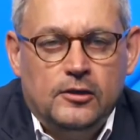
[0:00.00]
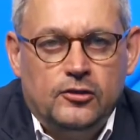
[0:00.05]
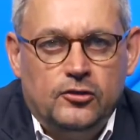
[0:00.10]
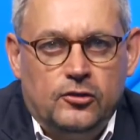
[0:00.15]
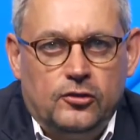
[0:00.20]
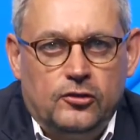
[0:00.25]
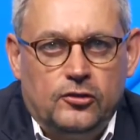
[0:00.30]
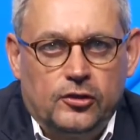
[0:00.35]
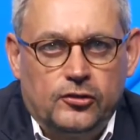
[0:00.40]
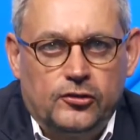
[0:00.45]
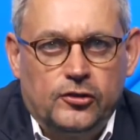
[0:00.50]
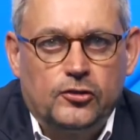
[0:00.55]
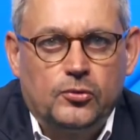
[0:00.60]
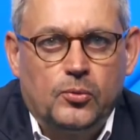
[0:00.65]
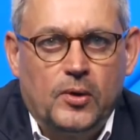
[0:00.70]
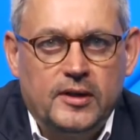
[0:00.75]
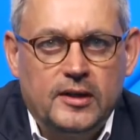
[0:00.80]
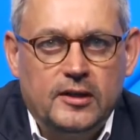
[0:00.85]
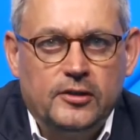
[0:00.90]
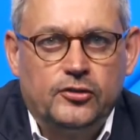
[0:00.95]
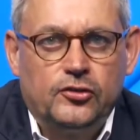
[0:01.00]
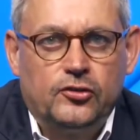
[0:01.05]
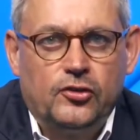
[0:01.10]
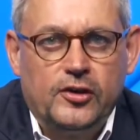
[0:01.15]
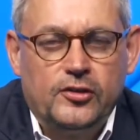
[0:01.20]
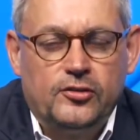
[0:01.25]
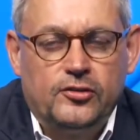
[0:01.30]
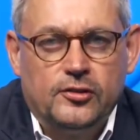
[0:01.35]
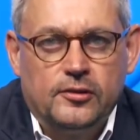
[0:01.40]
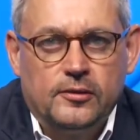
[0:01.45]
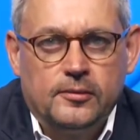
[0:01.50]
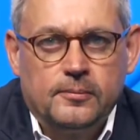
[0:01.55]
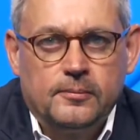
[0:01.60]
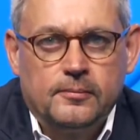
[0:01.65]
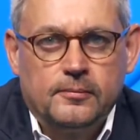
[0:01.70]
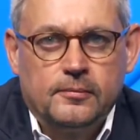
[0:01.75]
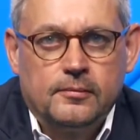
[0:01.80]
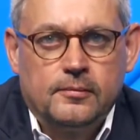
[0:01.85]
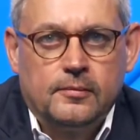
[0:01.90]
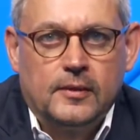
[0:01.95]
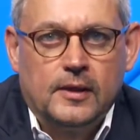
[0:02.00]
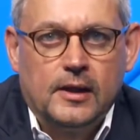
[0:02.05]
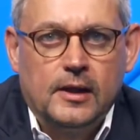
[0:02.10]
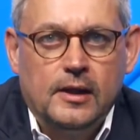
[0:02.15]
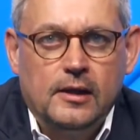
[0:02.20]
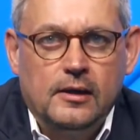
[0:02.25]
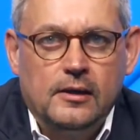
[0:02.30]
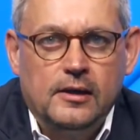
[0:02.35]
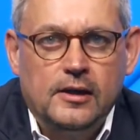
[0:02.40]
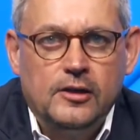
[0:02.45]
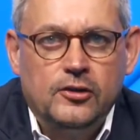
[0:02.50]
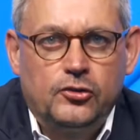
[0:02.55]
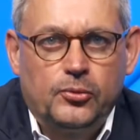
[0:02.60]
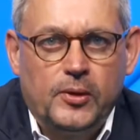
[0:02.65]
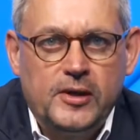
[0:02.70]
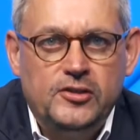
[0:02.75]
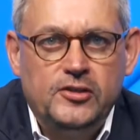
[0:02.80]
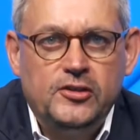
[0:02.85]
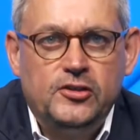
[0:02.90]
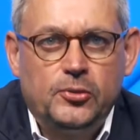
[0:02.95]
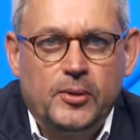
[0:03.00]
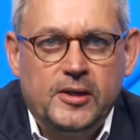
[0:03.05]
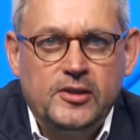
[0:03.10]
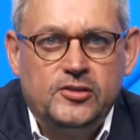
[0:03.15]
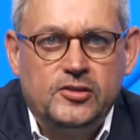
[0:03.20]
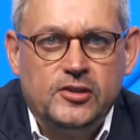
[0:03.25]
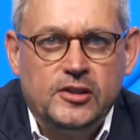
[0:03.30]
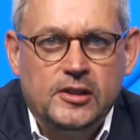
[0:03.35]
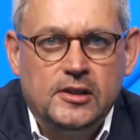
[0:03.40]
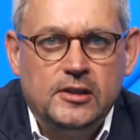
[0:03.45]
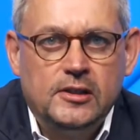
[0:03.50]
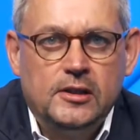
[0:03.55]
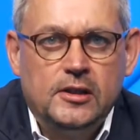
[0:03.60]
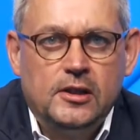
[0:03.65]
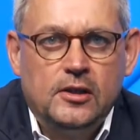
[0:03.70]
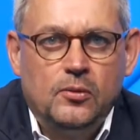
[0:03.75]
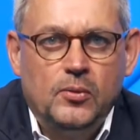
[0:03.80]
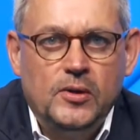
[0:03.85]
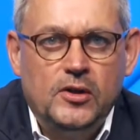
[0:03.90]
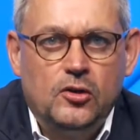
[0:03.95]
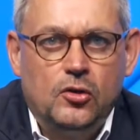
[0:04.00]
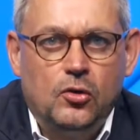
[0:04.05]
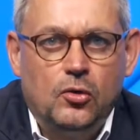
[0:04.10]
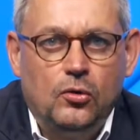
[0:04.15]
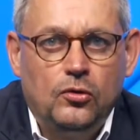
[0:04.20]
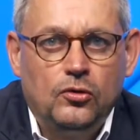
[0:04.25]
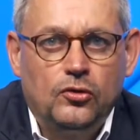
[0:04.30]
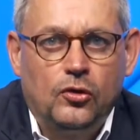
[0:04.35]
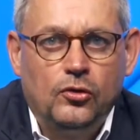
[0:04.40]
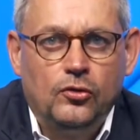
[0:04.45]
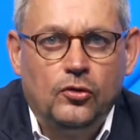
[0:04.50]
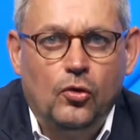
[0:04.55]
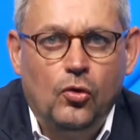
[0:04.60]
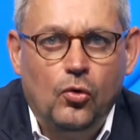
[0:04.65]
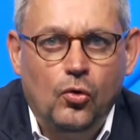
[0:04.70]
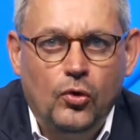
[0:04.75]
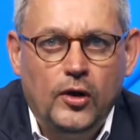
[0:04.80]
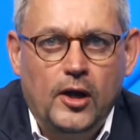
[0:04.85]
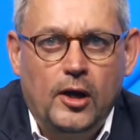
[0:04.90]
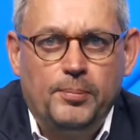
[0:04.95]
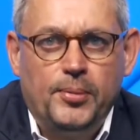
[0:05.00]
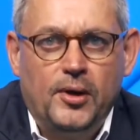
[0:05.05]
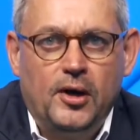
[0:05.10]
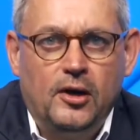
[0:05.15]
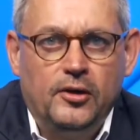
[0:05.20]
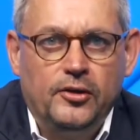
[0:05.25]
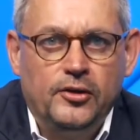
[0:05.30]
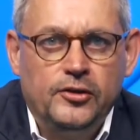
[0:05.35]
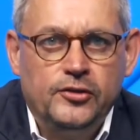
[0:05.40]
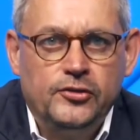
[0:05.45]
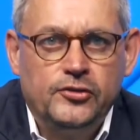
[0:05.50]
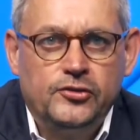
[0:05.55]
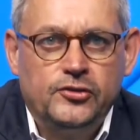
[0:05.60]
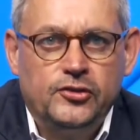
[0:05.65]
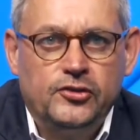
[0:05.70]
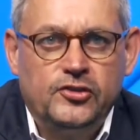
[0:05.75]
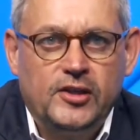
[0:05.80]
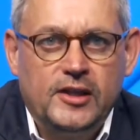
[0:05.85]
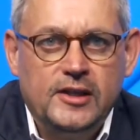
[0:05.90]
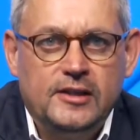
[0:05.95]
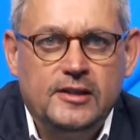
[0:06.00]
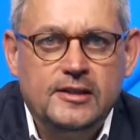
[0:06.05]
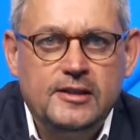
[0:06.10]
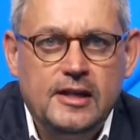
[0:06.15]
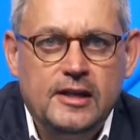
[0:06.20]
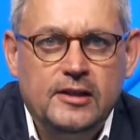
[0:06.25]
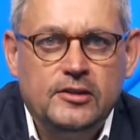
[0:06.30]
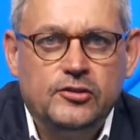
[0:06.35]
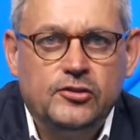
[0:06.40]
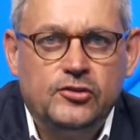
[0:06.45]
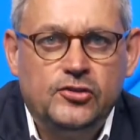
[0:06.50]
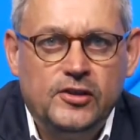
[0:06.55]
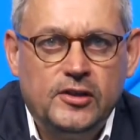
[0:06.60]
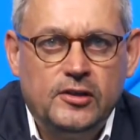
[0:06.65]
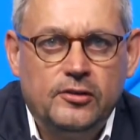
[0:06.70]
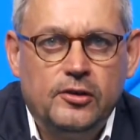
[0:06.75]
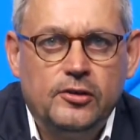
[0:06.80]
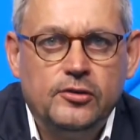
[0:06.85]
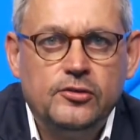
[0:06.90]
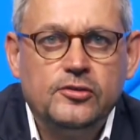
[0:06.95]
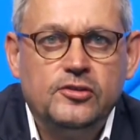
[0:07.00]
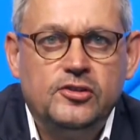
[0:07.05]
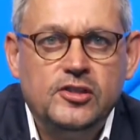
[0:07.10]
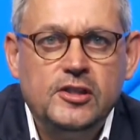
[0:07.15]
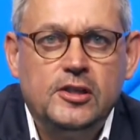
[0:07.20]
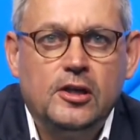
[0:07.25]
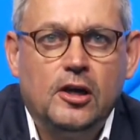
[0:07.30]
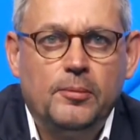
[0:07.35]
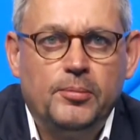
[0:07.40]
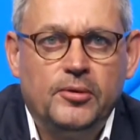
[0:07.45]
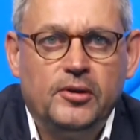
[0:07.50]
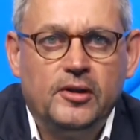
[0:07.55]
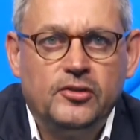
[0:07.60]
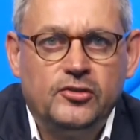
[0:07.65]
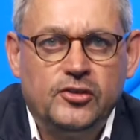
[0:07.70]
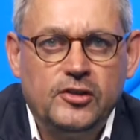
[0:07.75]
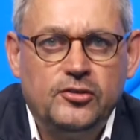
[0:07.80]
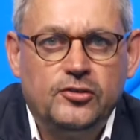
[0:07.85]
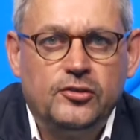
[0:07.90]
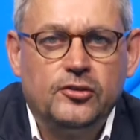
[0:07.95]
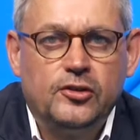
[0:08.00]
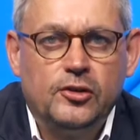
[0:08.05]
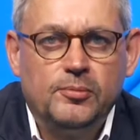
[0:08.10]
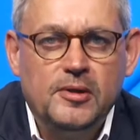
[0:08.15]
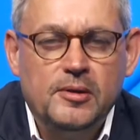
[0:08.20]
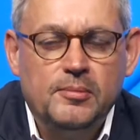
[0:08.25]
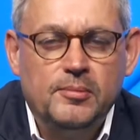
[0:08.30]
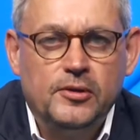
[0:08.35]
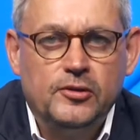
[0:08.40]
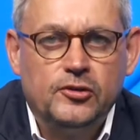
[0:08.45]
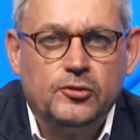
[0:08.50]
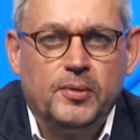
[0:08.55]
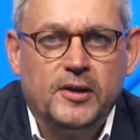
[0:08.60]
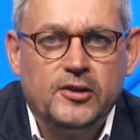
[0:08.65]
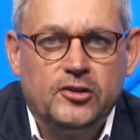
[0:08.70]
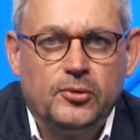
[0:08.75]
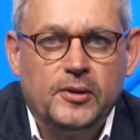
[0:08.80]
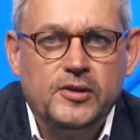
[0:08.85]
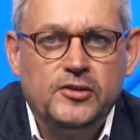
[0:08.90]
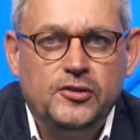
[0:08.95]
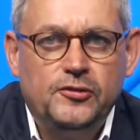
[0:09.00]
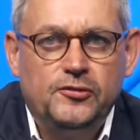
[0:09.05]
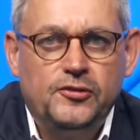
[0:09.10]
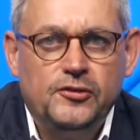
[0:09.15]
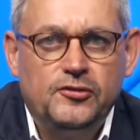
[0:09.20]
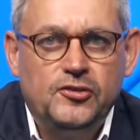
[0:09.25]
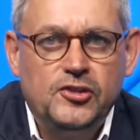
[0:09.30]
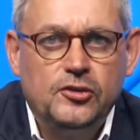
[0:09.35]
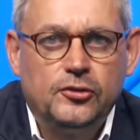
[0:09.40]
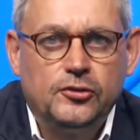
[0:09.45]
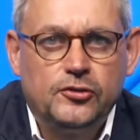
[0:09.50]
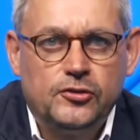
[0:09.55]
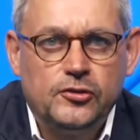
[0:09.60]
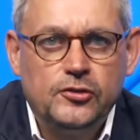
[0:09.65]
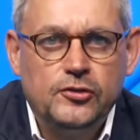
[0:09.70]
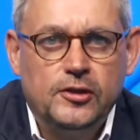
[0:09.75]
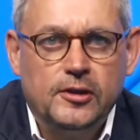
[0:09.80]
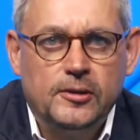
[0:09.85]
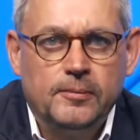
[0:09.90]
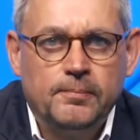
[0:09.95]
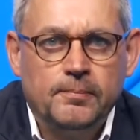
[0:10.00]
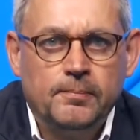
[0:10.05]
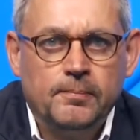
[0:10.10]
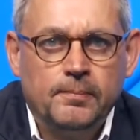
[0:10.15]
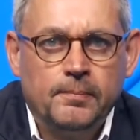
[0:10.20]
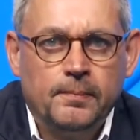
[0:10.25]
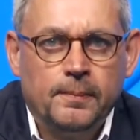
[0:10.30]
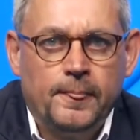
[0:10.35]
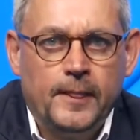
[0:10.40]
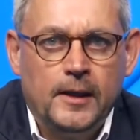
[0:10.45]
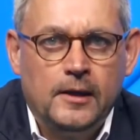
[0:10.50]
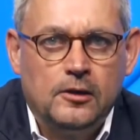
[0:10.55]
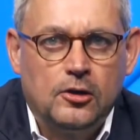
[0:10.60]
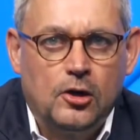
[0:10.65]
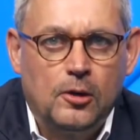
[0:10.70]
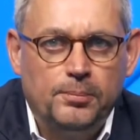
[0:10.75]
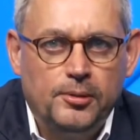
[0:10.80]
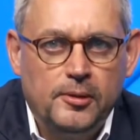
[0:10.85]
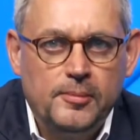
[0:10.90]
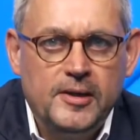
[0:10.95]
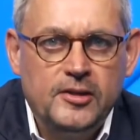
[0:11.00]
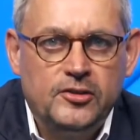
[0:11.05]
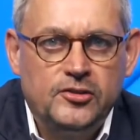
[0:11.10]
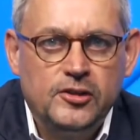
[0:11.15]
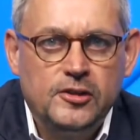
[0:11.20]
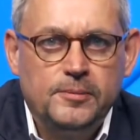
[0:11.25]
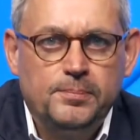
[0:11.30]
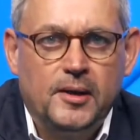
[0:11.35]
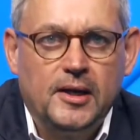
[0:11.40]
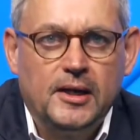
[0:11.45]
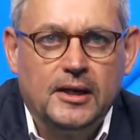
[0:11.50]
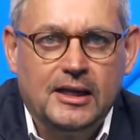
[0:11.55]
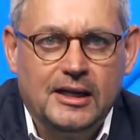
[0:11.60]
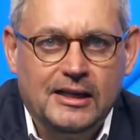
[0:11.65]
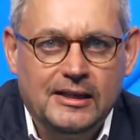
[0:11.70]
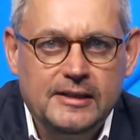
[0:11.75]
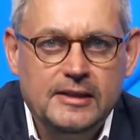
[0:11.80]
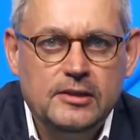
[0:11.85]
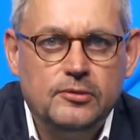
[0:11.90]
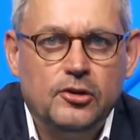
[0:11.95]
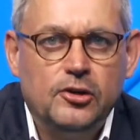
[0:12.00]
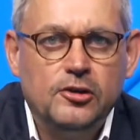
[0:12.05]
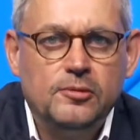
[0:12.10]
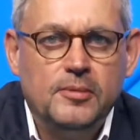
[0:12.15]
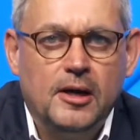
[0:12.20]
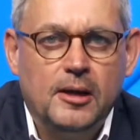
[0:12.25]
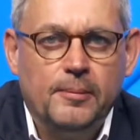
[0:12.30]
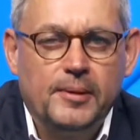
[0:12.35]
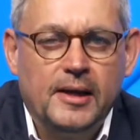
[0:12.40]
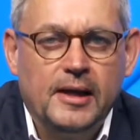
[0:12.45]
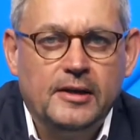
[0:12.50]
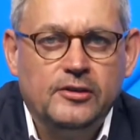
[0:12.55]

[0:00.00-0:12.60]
Just as one illustration, in 2020, we called on all our partners to take net zero decarbonisation commitments by 2050 or sooner, complemented by a clear roadmap and